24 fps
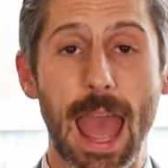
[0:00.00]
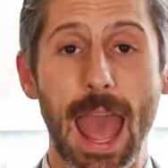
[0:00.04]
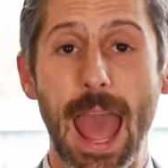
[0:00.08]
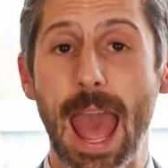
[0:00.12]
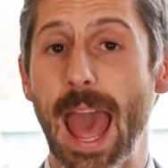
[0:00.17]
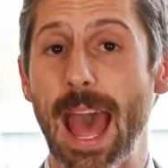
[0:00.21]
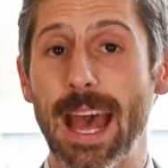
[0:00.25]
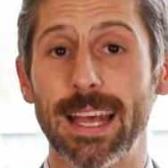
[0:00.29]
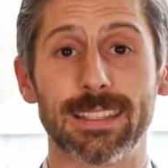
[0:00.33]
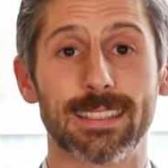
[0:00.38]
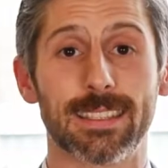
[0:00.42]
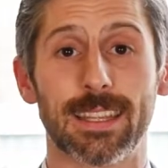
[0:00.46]

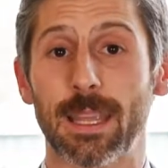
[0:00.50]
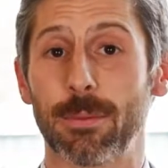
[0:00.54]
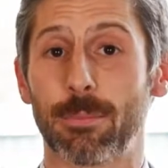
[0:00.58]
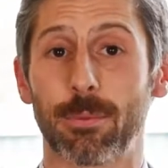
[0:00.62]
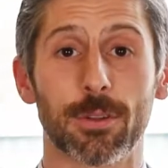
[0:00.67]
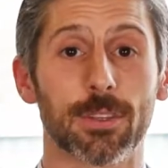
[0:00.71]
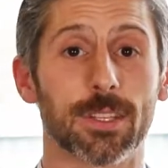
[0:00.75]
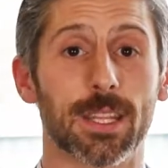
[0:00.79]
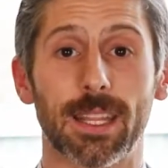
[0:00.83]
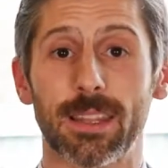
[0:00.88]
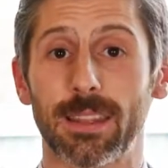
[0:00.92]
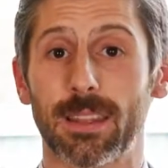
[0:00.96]
as they
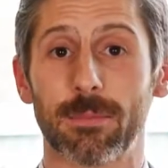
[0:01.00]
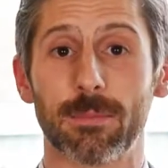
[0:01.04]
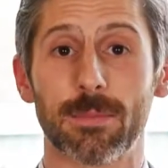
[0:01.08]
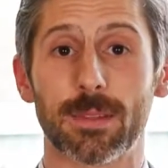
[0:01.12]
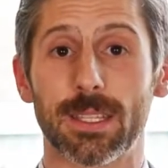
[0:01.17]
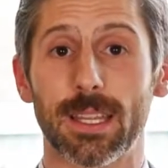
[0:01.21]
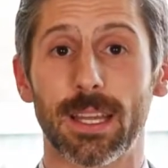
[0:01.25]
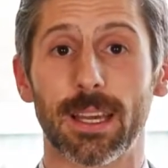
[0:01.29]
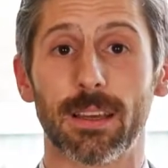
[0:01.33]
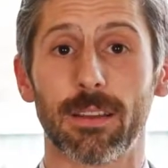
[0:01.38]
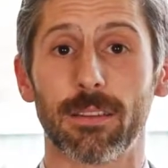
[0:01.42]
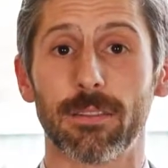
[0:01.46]
present
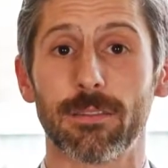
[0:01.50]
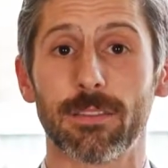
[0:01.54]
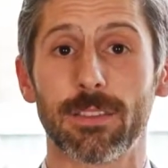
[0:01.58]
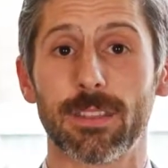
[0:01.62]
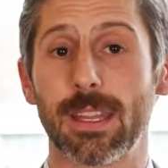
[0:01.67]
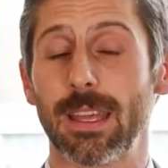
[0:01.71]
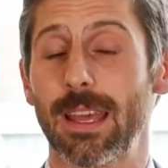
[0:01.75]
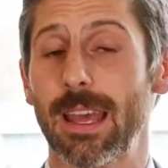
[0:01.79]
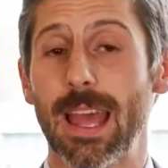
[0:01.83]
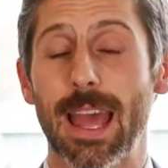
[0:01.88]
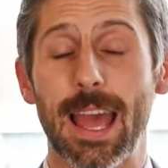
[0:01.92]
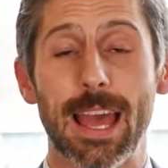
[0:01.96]

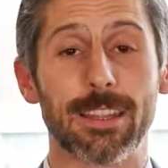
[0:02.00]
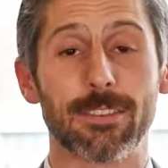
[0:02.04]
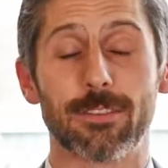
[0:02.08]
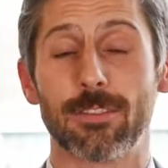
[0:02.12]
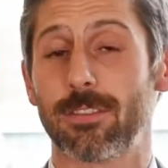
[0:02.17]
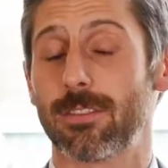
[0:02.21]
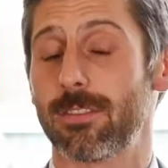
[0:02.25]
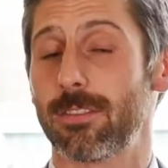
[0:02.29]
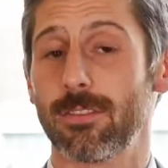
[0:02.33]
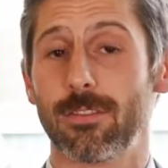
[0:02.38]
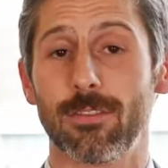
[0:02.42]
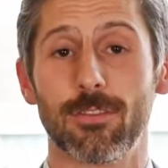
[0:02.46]
themselves
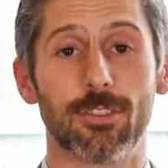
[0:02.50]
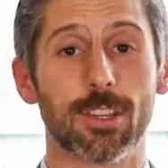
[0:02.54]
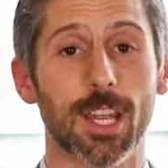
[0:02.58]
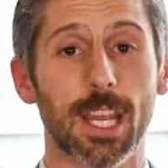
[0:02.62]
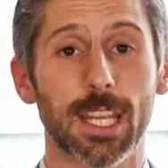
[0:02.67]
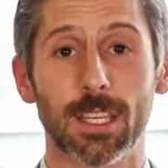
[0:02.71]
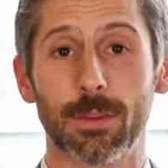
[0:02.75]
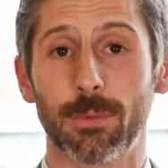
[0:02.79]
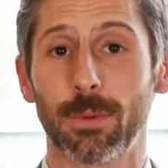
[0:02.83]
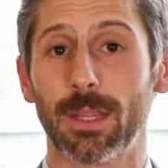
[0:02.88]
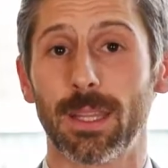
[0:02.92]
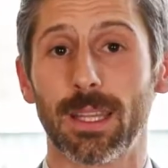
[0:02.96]
as
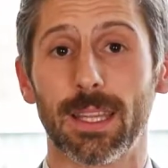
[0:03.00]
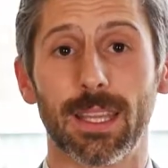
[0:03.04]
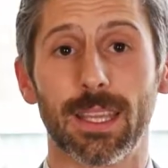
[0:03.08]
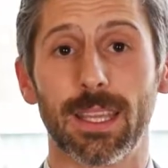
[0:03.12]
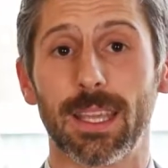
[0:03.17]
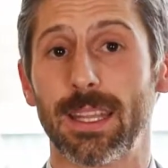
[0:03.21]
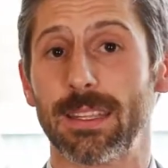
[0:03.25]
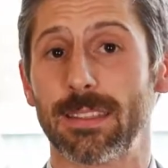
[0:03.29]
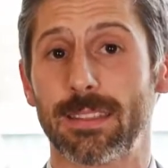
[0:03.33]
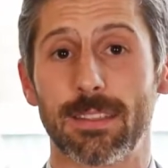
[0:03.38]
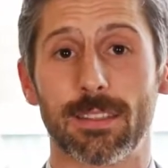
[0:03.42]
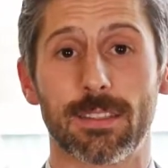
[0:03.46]

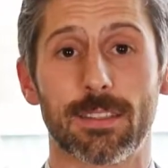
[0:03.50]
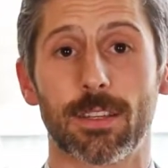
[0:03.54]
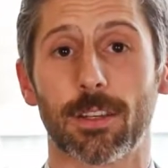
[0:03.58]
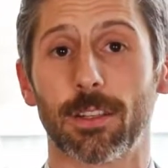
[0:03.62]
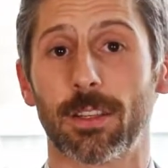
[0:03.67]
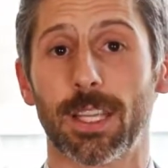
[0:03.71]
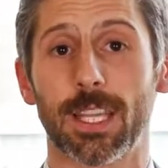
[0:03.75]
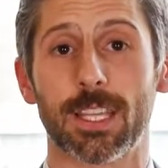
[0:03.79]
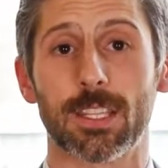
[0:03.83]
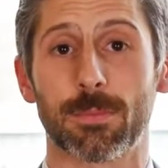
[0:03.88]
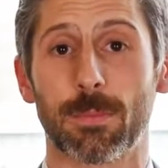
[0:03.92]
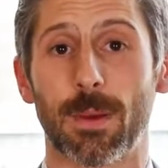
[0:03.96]
genuinely and
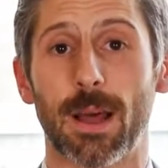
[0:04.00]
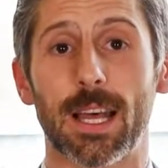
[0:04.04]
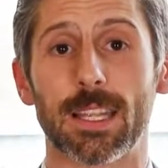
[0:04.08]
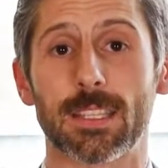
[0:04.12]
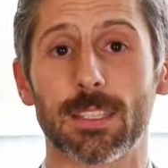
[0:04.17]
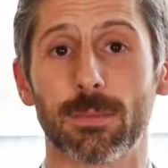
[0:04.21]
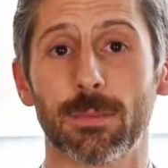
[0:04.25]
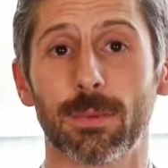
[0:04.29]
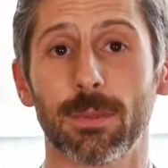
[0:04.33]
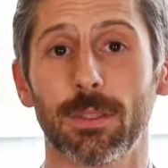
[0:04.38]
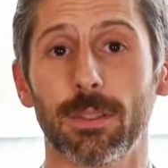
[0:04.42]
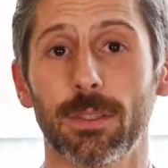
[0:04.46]
sincerely as
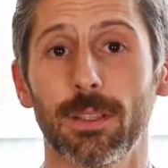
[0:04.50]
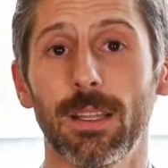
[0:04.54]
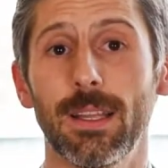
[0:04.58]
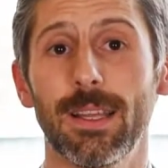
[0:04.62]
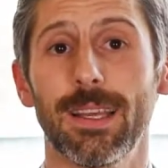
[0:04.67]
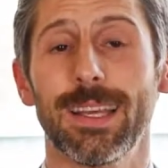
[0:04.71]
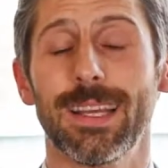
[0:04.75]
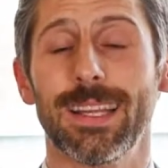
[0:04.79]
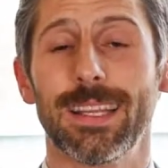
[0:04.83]
possible